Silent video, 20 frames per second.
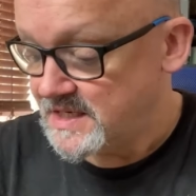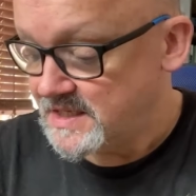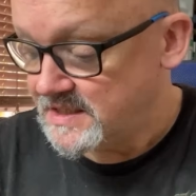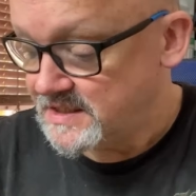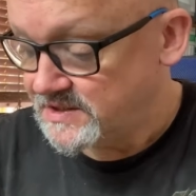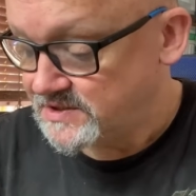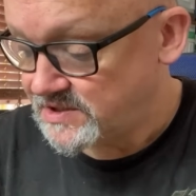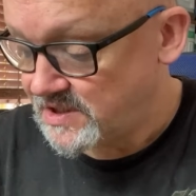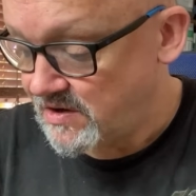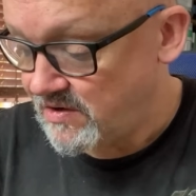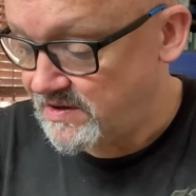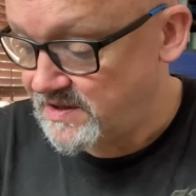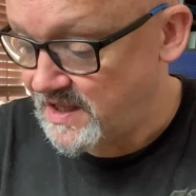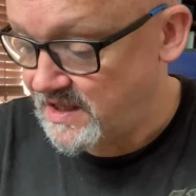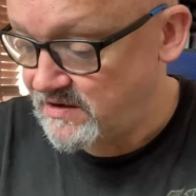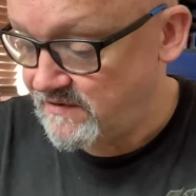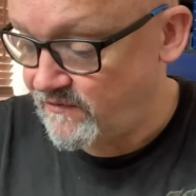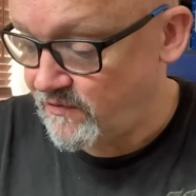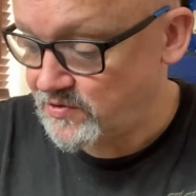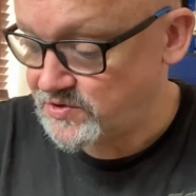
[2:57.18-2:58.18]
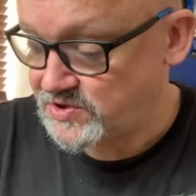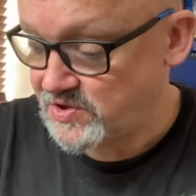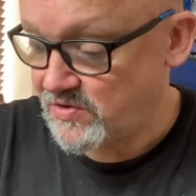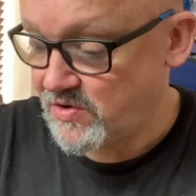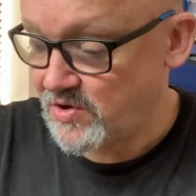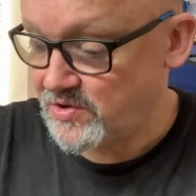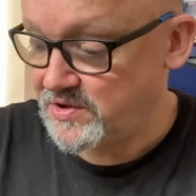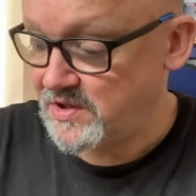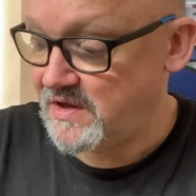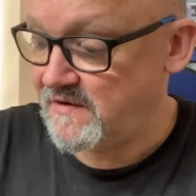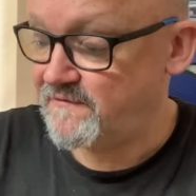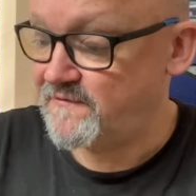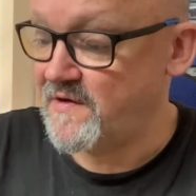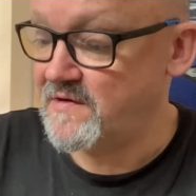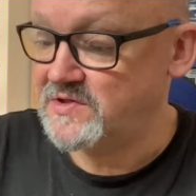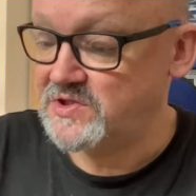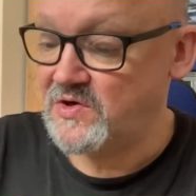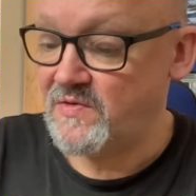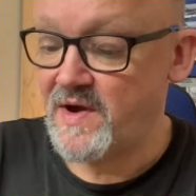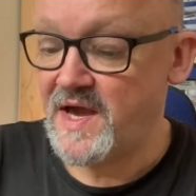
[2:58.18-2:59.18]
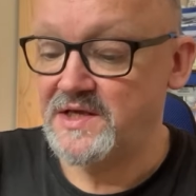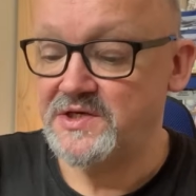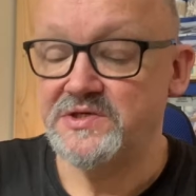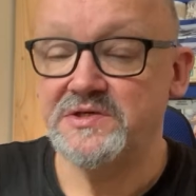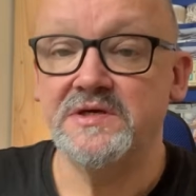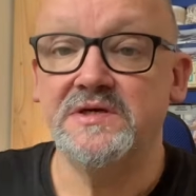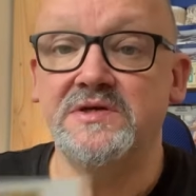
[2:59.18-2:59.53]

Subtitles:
so and then you've also got the photo etch